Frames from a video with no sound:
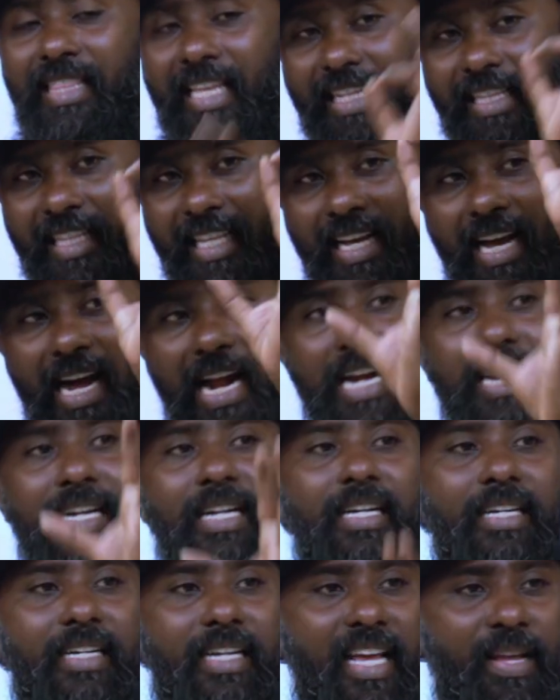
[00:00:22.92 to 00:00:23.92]
they think
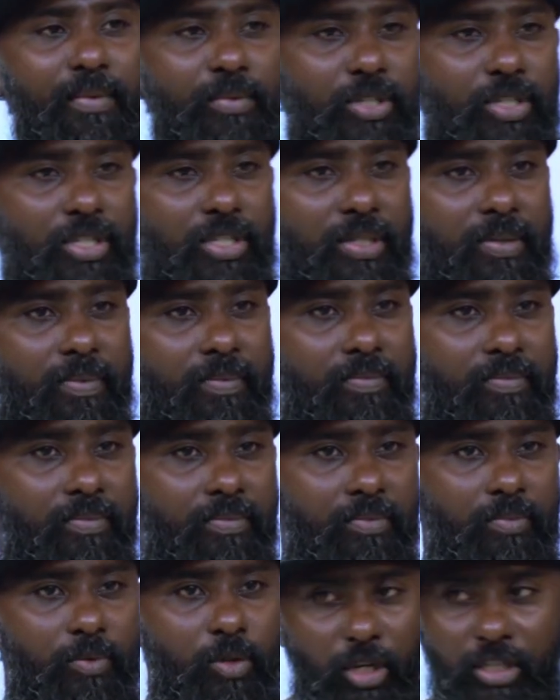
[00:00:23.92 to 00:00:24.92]
100 times,
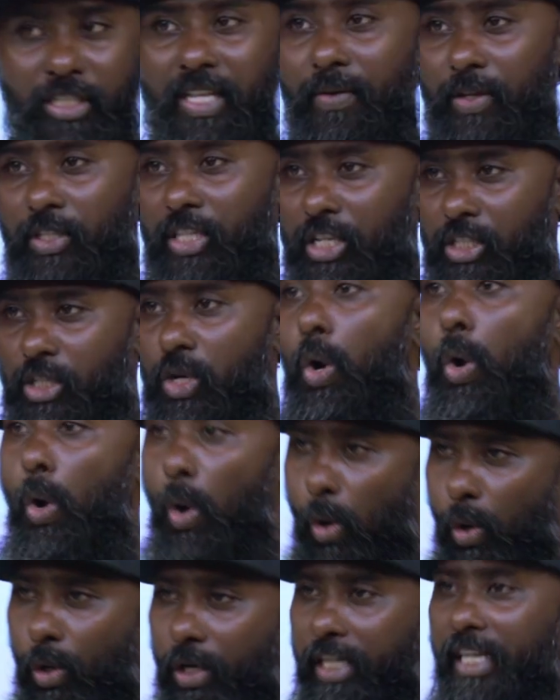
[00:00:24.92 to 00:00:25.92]
because they were such a
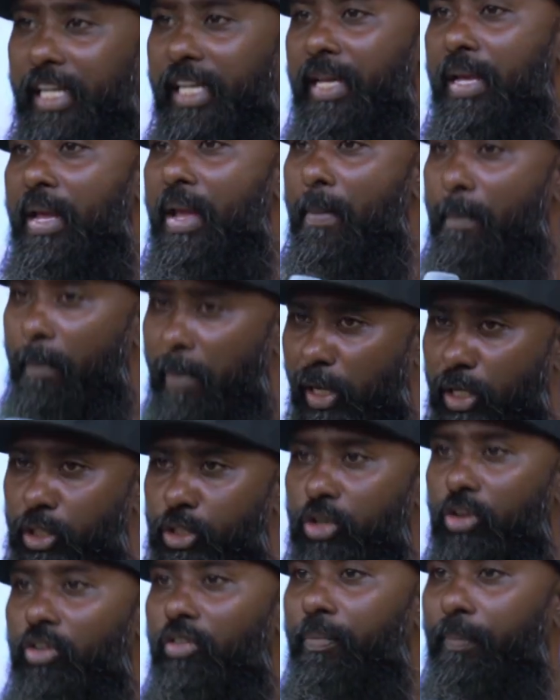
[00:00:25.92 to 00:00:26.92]
holy
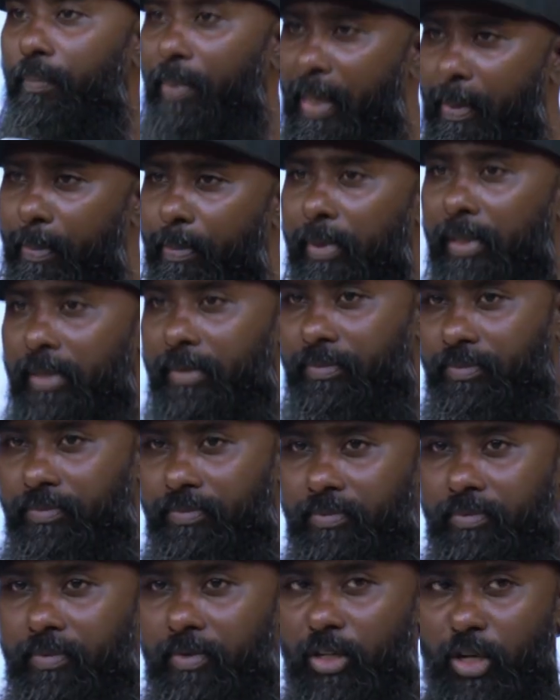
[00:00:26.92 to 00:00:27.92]
bunch of people.
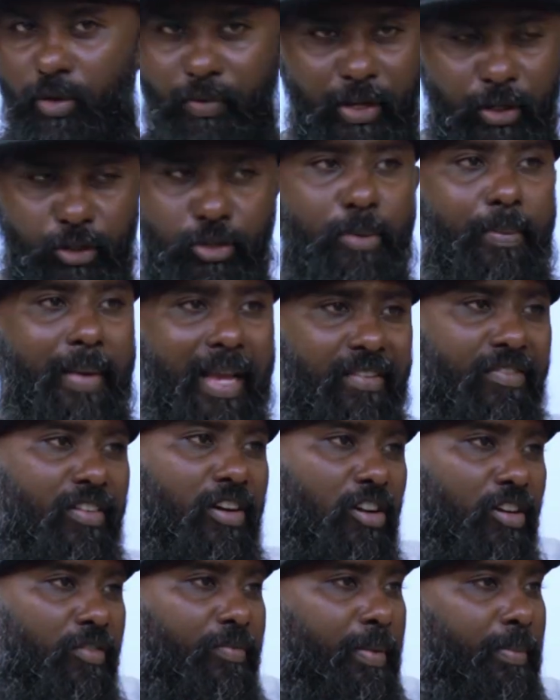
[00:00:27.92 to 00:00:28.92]
You know, we used to make
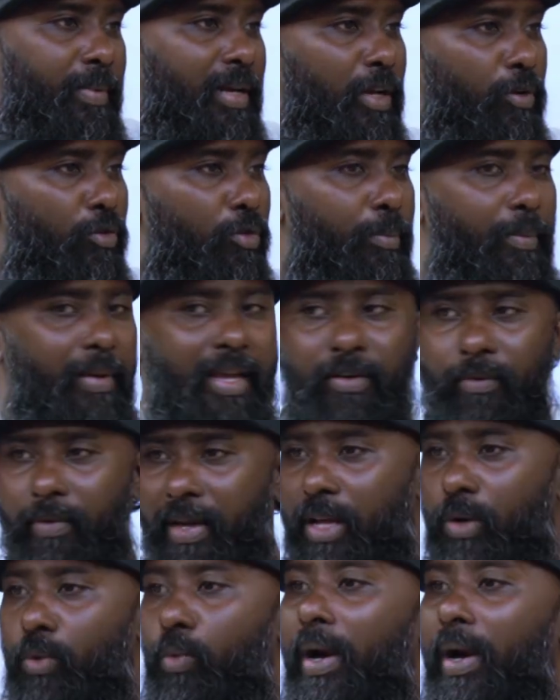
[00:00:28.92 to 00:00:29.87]
fun of people like who wear